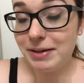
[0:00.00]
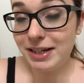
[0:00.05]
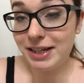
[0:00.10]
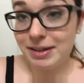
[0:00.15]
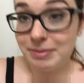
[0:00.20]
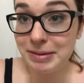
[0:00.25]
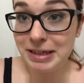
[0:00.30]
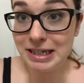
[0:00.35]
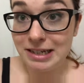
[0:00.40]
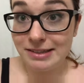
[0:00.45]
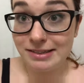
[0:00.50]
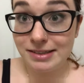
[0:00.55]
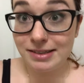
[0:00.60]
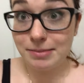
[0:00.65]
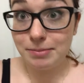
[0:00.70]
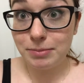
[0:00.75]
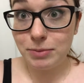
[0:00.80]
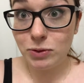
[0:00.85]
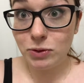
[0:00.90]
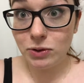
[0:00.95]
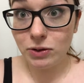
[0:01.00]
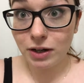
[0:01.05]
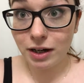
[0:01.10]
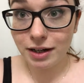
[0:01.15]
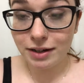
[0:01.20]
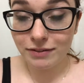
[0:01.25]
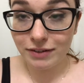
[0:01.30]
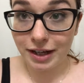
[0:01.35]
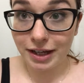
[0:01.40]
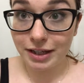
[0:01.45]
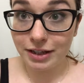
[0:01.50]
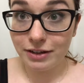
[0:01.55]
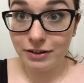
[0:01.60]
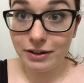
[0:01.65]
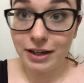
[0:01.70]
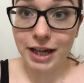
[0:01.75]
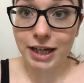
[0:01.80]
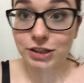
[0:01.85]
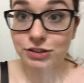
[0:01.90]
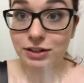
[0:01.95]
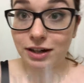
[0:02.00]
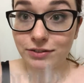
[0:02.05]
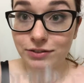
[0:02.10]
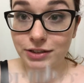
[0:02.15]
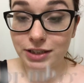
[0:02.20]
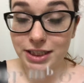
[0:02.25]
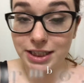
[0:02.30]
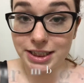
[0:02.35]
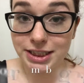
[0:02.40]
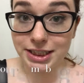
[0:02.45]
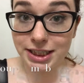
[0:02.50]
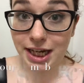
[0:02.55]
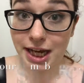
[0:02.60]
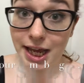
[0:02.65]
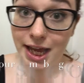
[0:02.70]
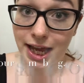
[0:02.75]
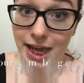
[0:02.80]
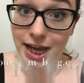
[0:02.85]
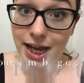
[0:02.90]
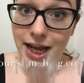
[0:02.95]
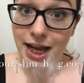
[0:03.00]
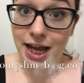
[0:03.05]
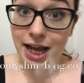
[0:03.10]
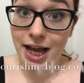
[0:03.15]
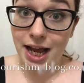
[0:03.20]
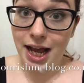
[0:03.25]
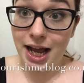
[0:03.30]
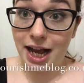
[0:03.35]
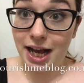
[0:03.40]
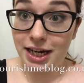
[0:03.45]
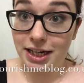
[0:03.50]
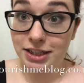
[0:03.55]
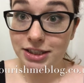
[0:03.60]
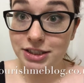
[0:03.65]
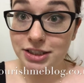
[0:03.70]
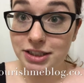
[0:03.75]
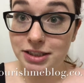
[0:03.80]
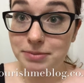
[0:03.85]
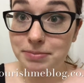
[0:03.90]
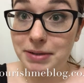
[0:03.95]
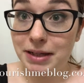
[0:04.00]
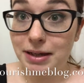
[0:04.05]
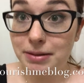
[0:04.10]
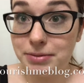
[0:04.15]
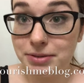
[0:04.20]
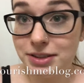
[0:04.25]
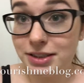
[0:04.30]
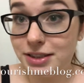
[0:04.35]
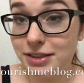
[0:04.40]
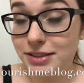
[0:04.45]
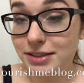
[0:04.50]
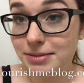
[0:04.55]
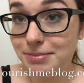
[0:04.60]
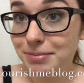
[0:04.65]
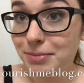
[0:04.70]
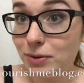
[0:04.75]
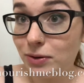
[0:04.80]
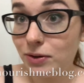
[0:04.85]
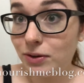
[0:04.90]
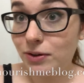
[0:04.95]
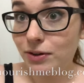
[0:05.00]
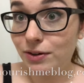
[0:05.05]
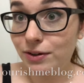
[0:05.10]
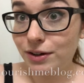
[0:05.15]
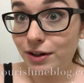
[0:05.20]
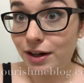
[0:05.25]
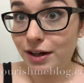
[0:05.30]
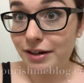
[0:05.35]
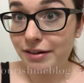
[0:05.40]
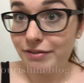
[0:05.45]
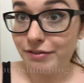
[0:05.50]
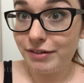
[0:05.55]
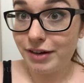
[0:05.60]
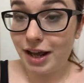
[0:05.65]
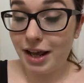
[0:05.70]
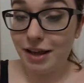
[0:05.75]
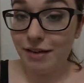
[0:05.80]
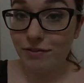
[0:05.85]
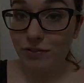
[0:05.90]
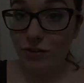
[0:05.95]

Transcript: we're going to be doing some more kind of like UK travel this year, and I should be able to do some more kind of day